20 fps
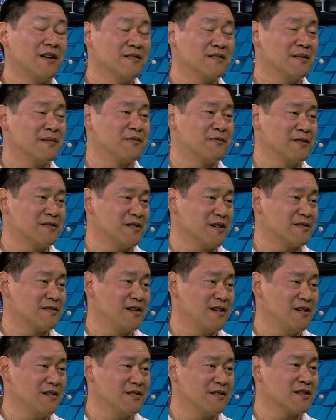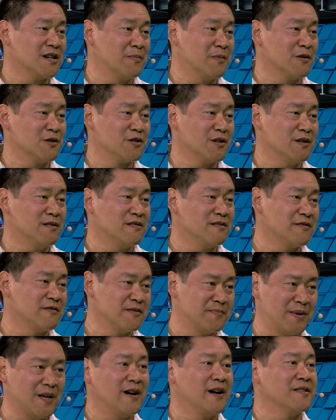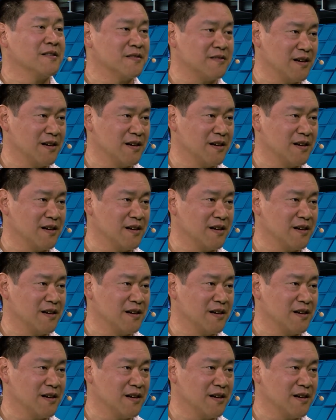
done some 360 and a couple of shows from behind the